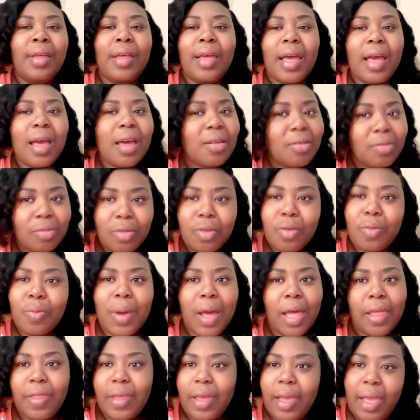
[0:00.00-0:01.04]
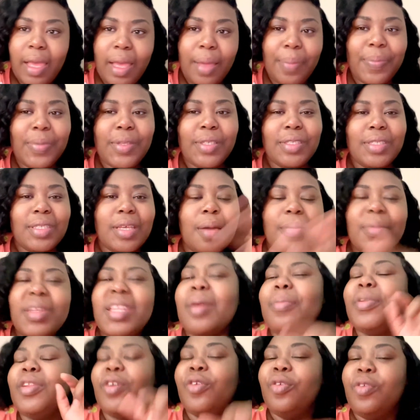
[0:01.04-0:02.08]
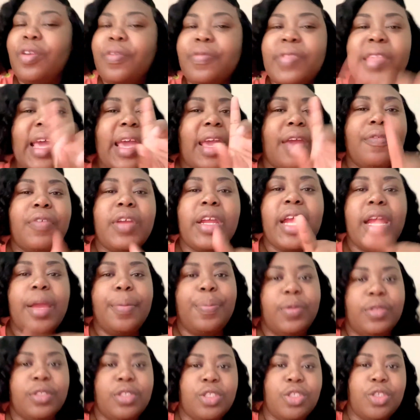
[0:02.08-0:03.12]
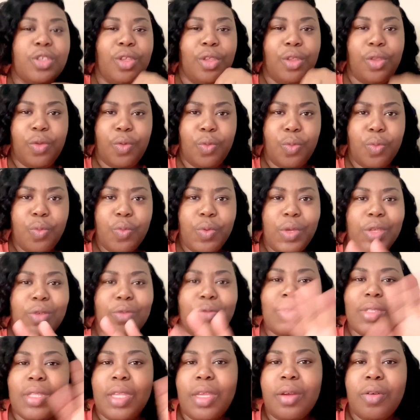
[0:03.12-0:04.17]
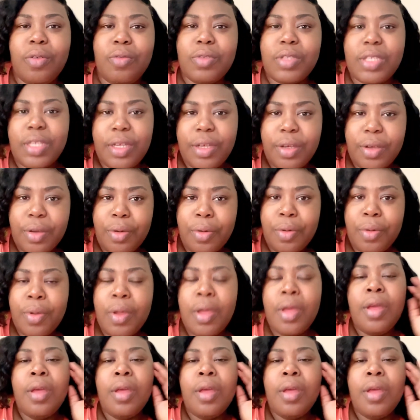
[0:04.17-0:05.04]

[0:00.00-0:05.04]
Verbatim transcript: I don't know why that happens. Comment down below if that ever happens to you when you stay in a hotel.